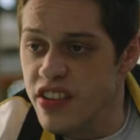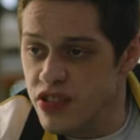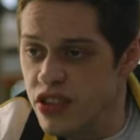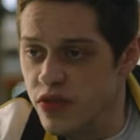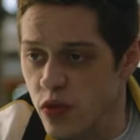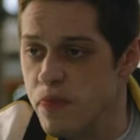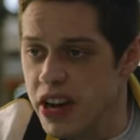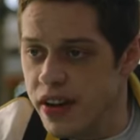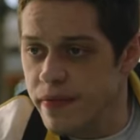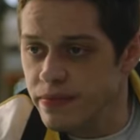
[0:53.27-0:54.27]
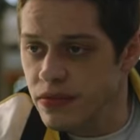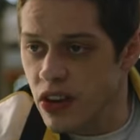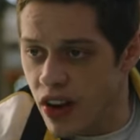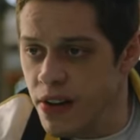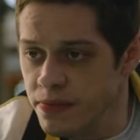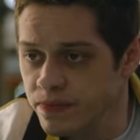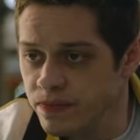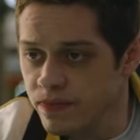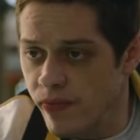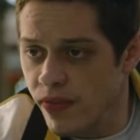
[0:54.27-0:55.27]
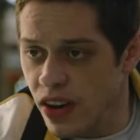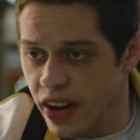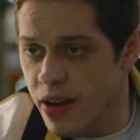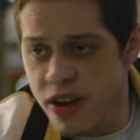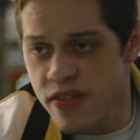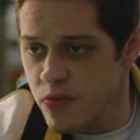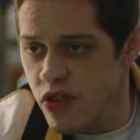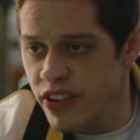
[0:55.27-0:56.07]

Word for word: Hey, she lives with me, okay? Like, I paid the